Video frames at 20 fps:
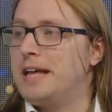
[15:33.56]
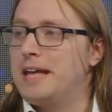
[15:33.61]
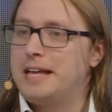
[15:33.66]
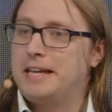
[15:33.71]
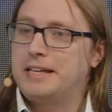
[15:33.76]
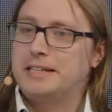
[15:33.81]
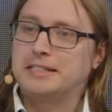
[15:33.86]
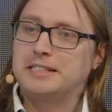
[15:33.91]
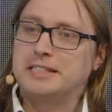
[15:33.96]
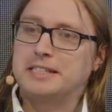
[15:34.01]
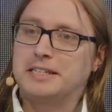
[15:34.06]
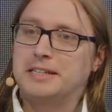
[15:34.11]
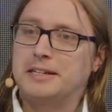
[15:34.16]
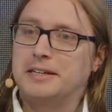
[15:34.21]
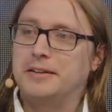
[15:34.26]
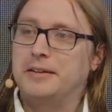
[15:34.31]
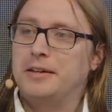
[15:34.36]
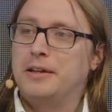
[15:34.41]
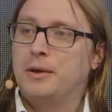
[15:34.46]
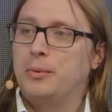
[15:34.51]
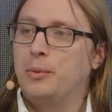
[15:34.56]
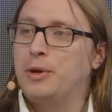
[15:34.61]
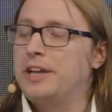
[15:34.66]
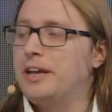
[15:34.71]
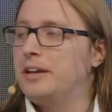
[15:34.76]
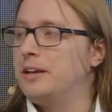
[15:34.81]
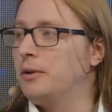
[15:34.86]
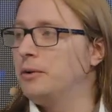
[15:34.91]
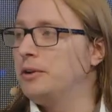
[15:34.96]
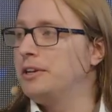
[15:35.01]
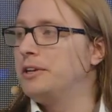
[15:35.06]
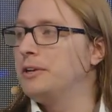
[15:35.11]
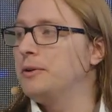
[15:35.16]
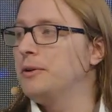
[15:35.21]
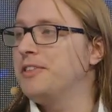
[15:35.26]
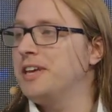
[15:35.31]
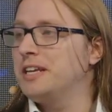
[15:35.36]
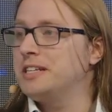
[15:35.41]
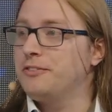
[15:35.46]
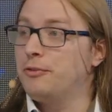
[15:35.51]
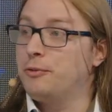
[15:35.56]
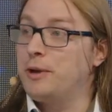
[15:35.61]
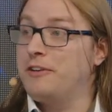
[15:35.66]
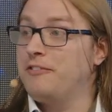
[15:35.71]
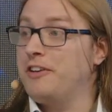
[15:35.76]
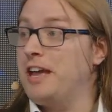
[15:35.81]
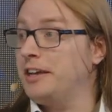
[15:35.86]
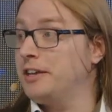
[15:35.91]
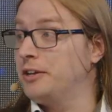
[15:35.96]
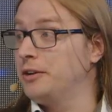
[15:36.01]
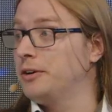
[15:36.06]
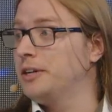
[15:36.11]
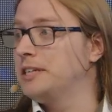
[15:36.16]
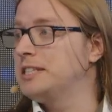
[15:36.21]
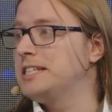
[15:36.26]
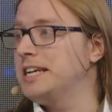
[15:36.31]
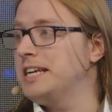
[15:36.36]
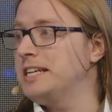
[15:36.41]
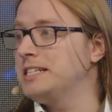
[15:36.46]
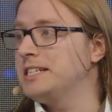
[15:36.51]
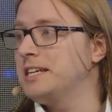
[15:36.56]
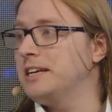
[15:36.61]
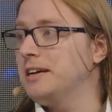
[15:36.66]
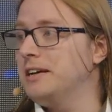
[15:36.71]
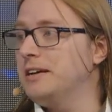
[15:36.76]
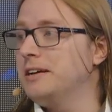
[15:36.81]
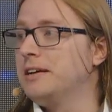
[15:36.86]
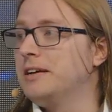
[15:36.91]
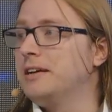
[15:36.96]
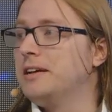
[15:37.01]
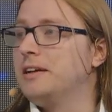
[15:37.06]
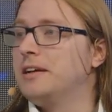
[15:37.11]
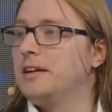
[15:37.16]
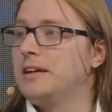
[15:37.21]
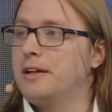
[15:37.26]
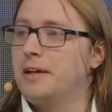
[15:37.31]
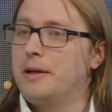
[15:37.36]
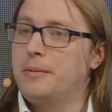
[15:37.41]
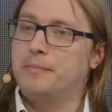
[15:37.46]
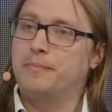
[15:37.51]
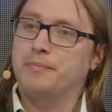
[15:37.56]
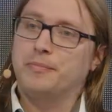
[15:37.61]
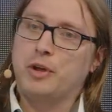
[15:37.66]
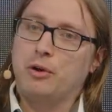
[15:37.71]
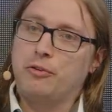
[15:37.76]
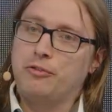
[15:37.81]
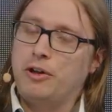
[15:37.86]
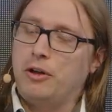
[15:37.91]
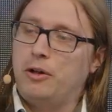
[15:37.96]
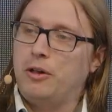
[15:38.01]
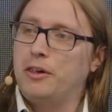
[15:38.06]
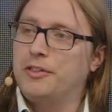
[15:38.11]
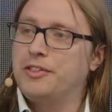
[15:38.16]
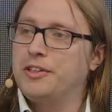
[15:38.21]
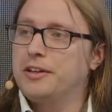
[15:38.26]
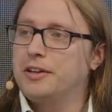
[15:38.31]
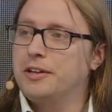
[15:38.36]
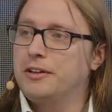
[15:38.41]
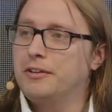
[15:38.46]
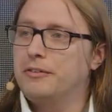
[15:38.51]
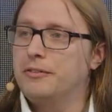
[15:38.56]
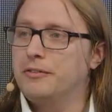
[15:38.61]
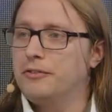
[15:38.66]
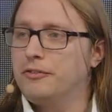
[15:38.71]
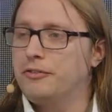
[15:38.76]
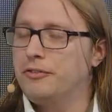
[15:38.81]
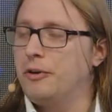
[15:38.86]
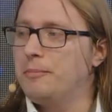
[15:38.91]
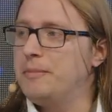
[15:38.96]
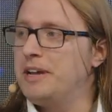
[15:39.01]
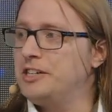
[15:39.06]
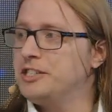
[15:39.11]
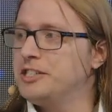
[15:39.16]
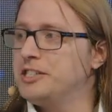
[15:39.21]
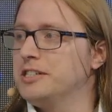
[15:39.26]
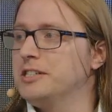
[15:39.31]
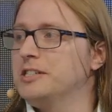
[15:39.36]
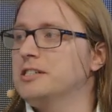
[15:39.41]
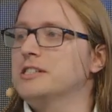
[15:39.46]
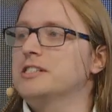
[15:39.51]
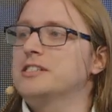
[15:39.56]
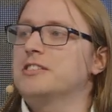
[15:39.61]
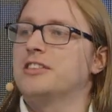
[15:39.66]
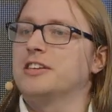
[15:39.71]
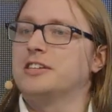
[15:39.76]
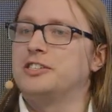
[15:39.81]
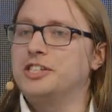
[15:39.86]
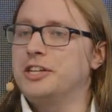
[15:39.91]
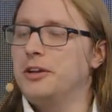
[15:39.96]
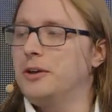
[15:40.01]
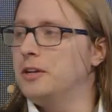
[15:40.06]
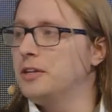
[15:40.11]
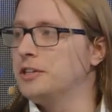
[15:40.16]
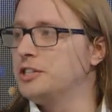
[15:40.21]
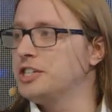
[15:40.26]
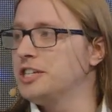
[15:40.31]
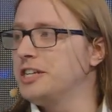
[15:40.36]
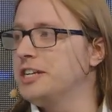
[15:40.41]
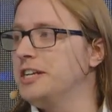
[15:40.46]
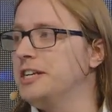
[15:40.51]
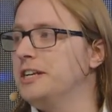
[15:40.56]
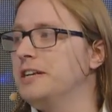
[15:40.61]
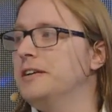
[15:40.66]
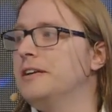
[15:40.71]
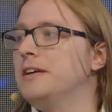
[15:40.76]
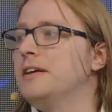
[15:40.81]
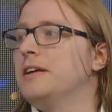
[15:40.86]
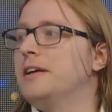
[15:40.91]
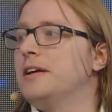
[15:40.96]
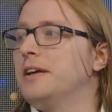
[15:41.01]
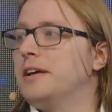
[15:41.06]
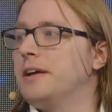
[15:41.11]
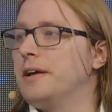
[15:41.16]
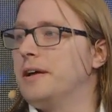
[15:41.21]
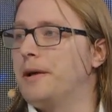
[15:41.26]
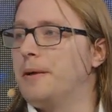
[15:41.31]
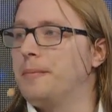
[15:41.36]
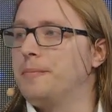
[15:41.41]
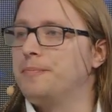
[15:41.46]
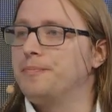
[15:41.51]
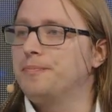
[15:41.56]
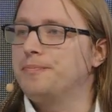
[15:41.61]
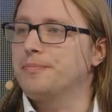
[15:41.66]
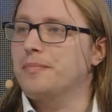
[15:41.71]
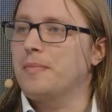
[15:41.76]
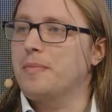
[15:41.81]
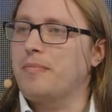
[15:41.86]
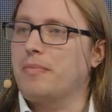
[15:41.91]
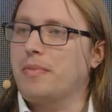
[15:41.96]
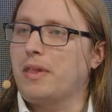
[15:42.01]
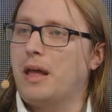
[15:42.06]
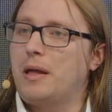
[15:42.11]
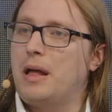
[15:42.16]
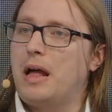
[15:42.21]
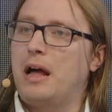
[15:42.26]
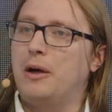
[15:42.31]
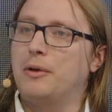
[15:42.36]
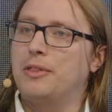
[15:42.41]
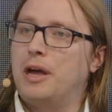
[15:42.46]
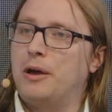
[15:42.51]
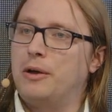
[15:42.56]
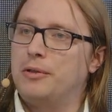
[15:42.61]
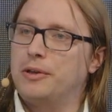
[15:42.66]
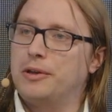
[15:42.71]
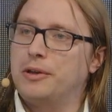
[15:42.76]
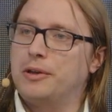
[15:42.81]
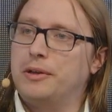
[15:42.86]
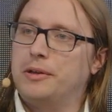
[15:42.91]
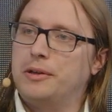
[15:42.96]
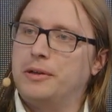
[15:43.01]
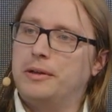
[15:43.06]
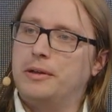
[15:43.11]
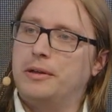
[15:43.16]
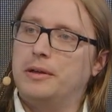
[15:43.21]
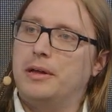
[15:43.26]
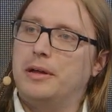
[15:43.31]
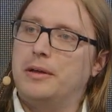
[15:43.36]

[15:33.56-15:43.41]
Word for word: And uh, we can only know that if we have accurate data um, over all the formations, the geology, um, how, how, the,